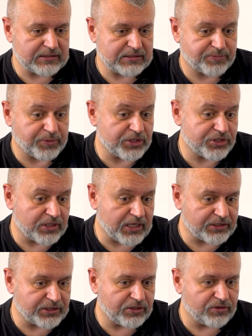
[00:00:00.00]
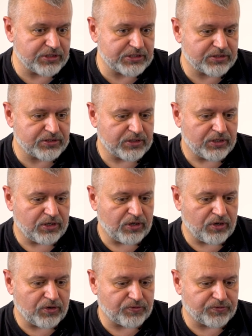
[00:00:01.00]
special categories
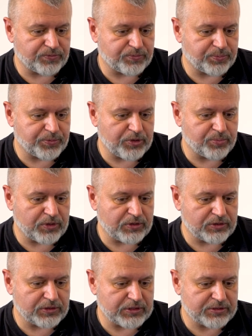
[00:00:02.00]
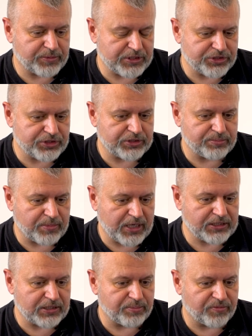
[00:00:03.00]
of people, especially
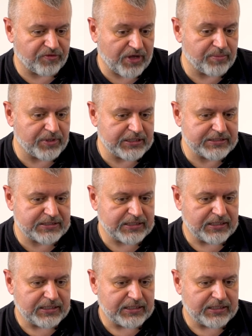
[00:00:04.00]
mother and families.